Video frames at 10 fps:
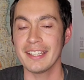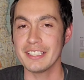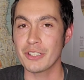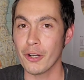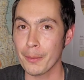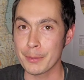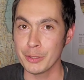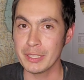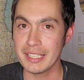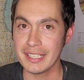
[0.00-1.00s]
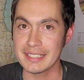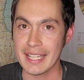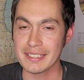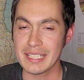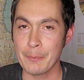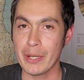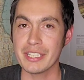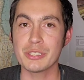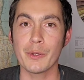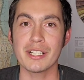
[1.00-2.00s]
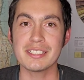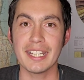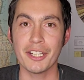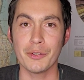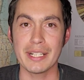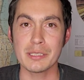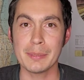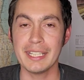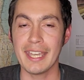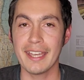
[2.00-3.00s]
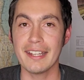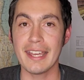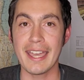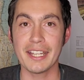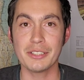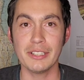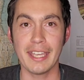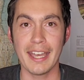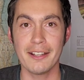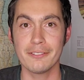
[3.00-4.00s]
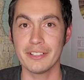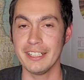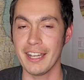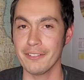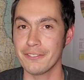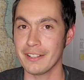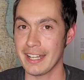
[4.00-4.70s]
These are all brewed the exact same way, so our standard recipe. And I actually have enough.